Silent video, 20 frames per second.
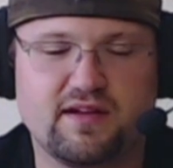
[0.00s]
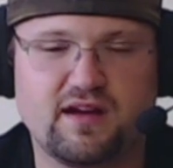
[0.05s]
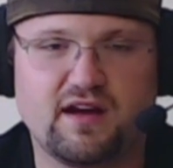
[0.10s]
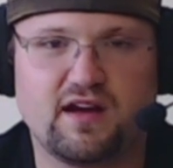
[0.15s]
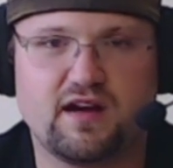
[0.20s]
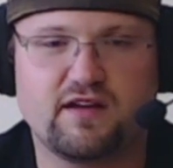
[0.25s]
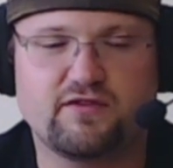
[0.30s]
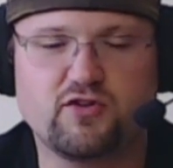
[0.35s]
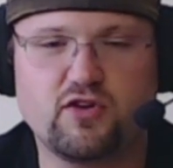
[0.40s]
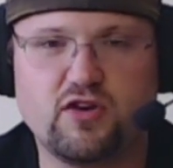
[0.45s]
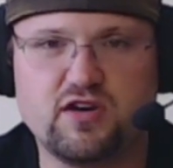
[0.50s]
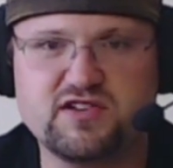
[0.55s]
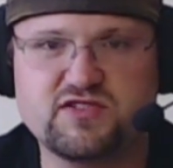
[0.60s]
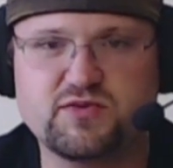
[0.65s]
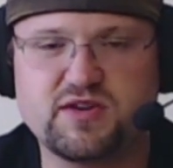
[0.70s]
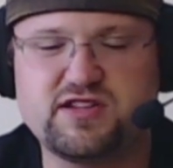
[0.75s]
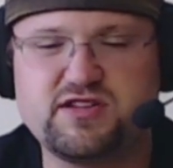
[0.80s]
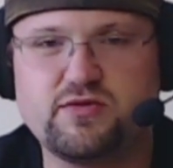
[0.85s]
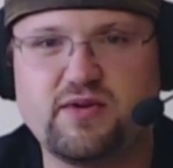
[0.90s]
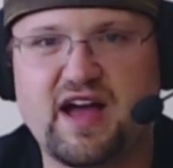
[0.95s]
Of course,
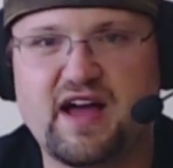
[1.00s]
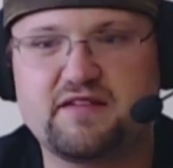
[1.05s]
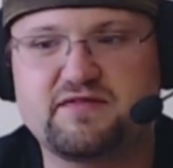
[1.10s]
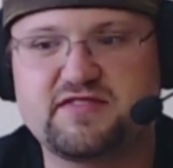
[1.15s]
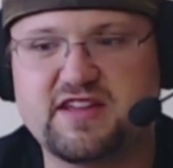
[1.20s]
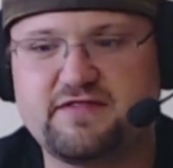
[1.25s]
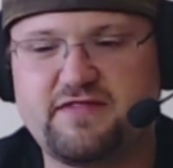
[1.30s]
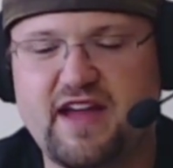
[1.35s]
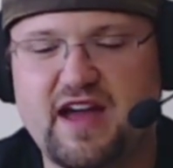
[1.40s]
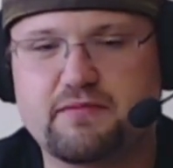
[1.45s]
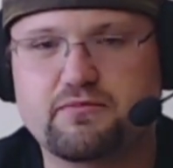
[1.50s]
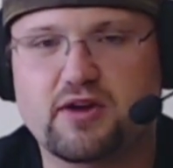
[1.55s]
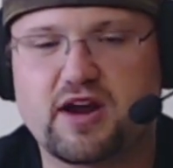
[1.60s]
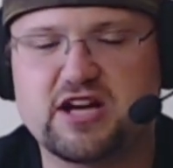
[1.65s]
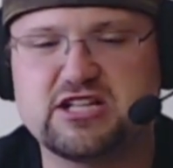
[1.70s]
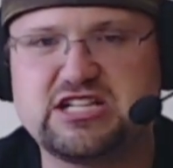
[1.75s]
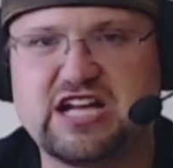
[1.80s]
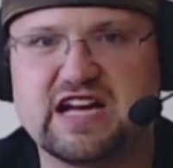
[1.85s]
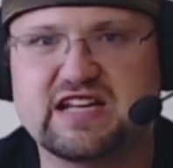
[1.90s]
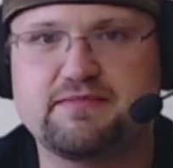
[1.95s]
we do have the fan
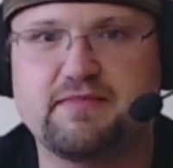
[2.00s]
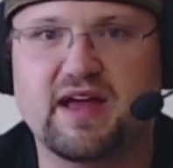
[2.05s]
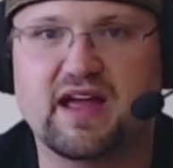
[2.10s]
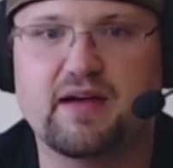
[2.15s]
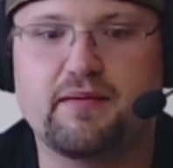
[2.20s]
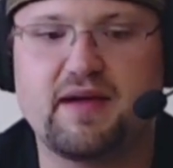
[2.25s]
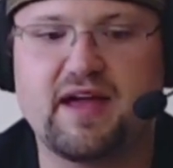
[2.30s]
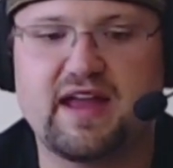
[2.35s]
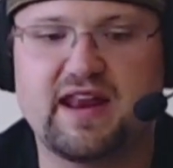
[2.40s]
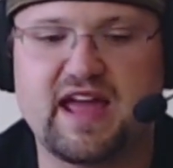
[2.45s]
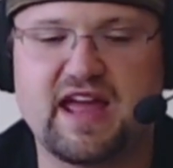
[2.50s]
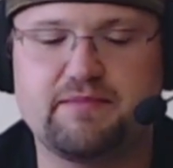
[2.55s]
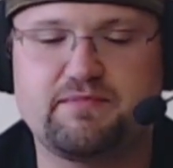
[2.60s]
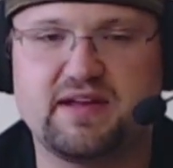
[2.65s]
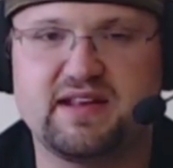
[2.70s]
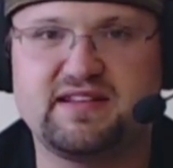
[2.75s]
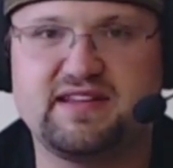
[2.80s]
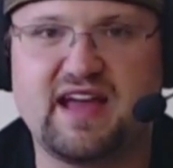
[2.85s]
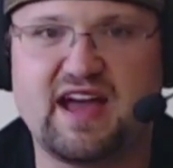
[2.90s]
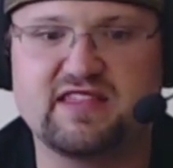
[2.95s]
project Mega Man
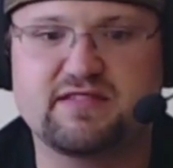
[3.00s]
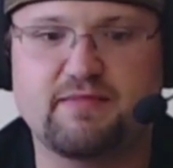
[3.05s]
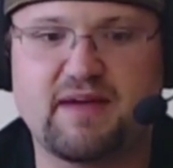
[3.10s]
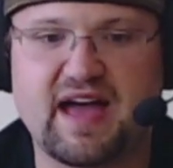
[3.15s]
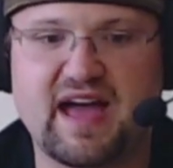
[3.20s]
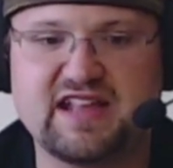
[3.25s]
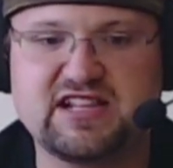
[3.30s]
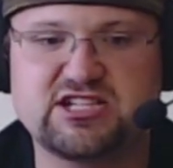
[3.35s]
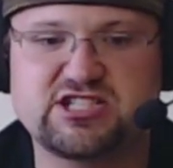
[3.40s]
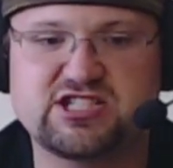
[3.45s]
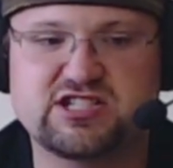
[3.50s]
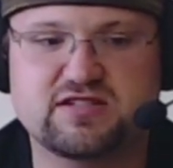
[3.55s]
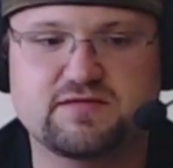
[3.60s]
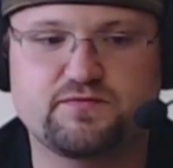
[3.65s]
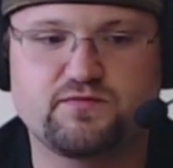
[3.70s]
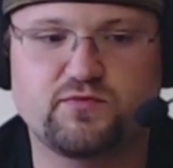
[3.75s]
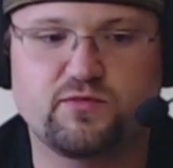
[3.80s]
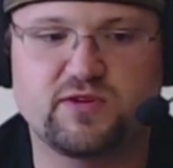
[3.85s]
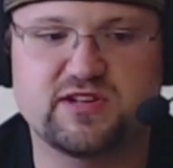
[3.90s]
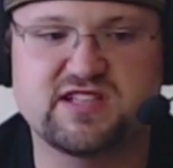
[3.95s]
8-Bit Deathmatch,
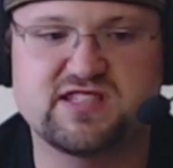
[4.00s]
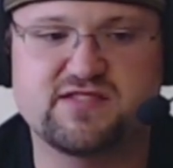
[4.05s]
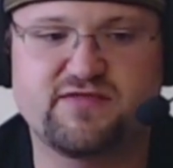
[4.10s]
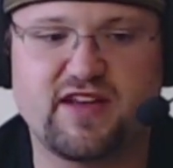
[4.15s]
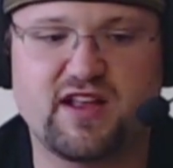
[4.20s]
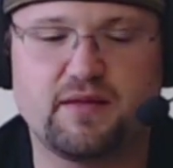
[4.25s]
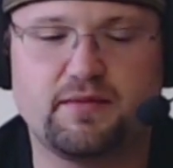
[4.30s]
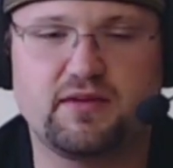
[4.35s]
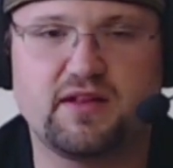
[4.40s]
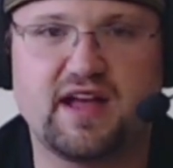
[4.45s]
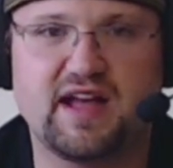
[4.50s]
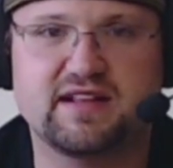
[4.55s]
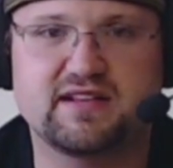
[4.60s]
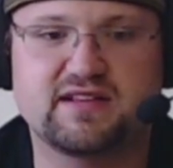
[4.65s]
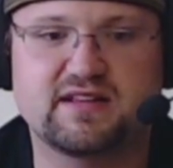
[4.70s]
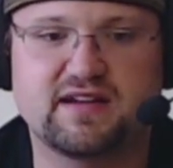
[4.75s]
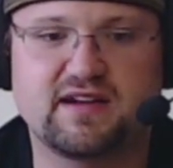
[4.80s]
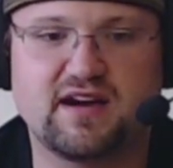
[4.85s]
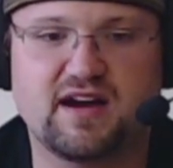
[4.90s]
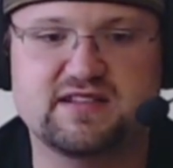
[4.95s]
which is available at
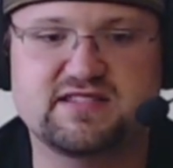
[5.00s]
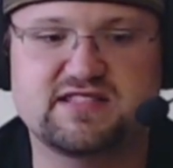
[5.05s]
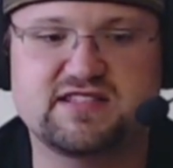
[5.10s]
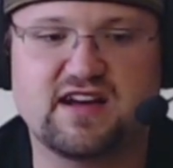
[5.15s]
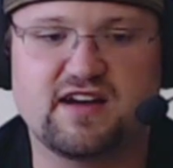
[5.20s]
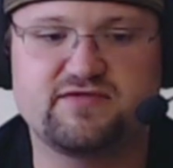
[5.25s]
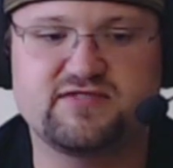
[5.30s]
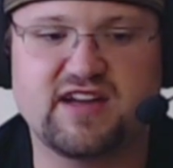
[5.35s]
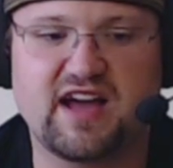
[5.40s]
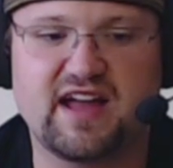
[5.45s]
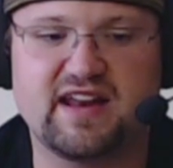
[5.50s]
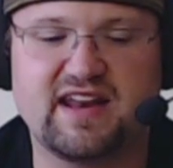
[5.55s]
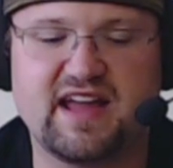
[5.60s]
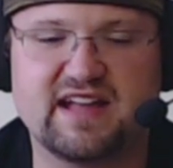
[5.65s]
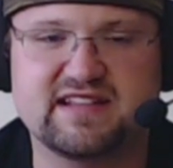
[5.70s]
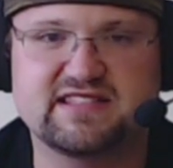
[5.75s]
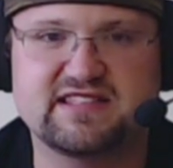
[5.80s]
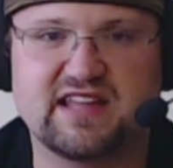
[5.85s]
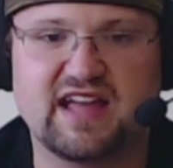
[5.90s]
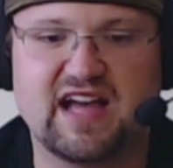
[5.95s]

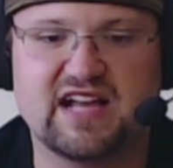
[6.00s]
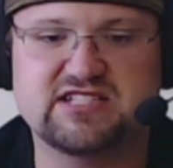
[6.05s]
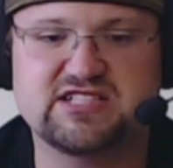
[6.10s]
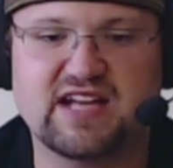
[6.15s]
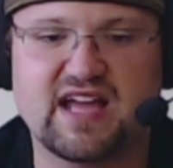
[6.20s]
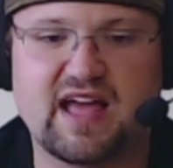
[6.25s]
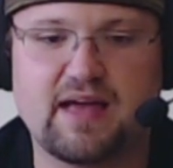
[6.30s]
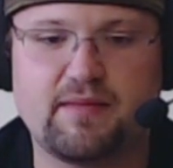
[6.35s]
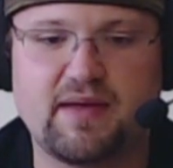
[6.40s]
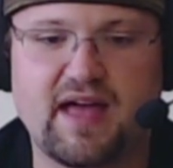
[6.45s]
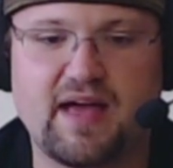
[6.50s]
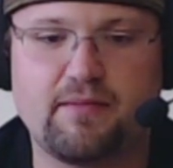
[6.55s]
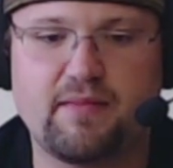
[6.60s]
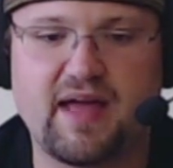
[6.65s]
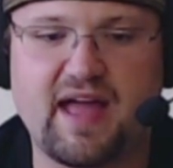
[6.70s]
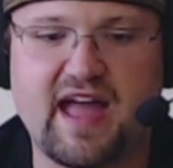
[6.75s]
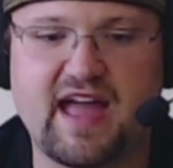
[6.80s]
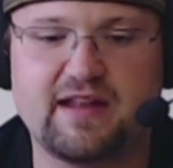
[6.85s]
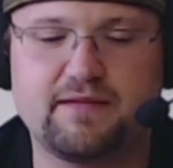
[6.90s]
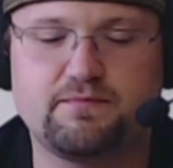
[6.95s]

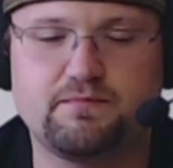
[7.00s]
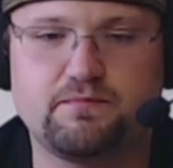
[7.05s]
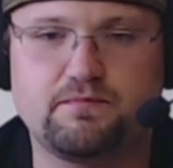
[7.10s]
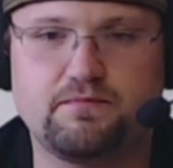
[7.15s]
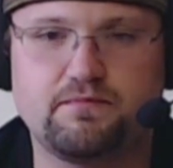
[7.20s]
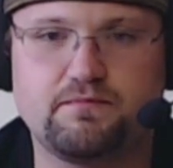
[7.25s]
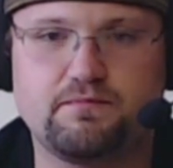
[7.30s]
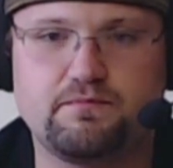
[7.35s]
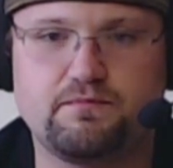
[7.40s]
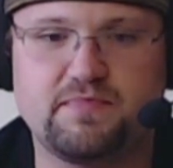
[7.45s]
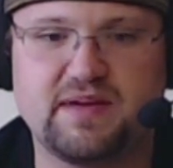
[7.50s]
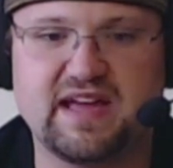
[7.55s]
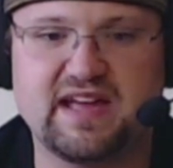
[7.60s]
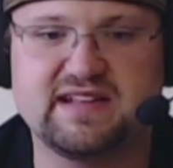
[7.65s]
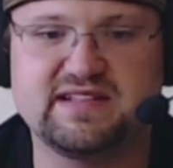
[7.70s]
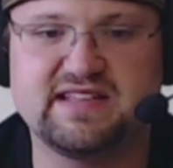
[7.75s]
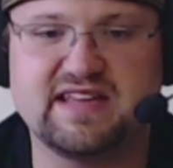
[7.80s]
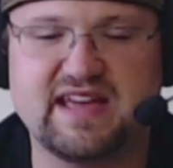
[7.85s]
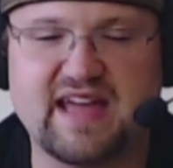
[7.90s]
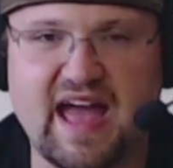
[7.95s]

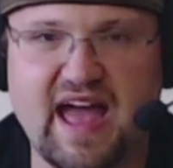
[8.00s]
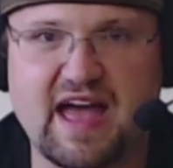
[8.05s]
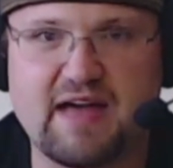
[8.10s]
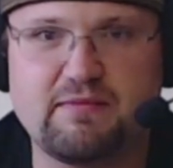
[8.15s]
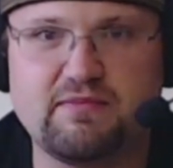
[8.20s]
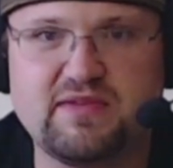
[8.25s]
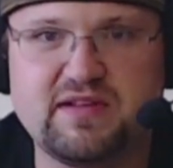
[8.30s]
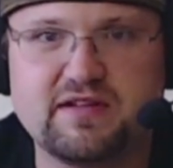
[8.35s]
cutstuff.net/mm8bdm.